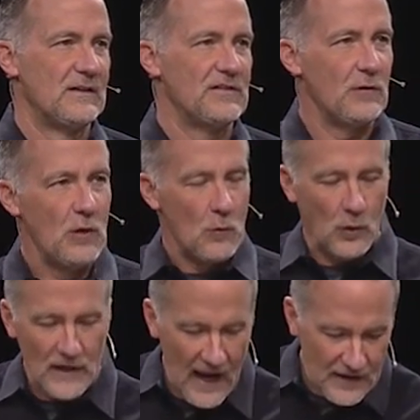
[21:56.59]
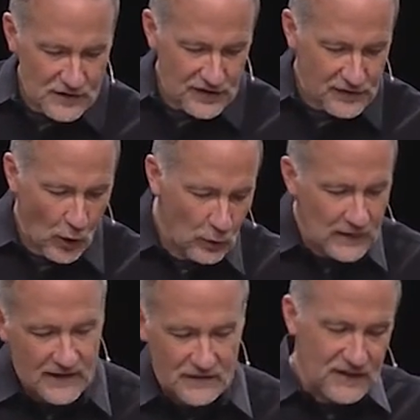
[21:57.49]
So we're not just
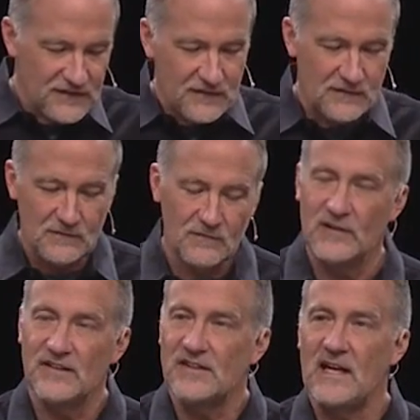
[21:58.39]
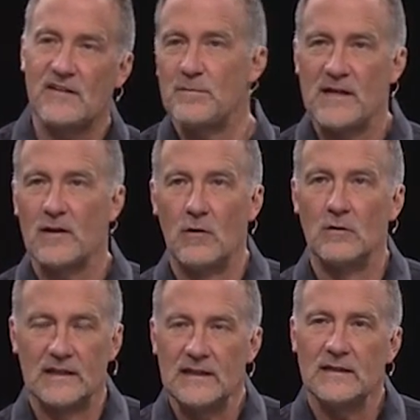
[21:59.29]
holy just for the sake of being
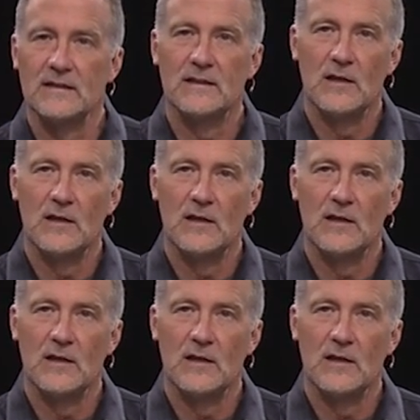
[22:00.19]
holy.